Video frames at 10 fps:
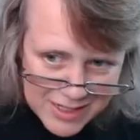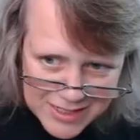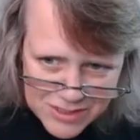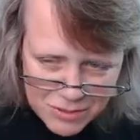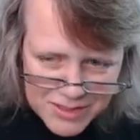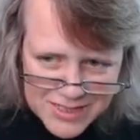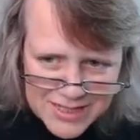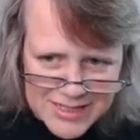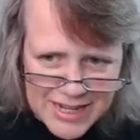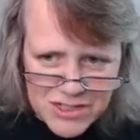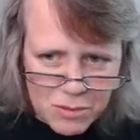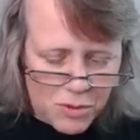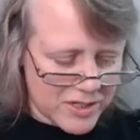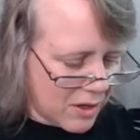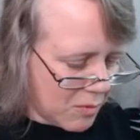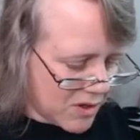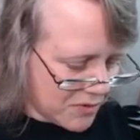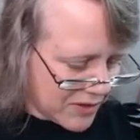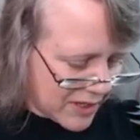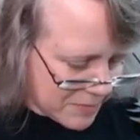So it's it's actually worked out
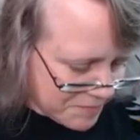wonderfully